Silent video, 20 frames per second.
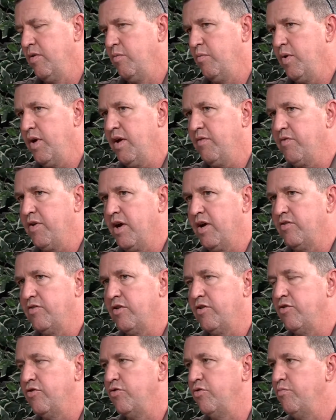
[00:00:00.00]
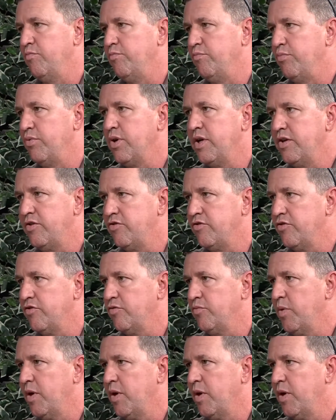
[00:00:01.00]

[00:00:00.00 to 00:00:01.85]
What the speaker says: We have guys that are breachers,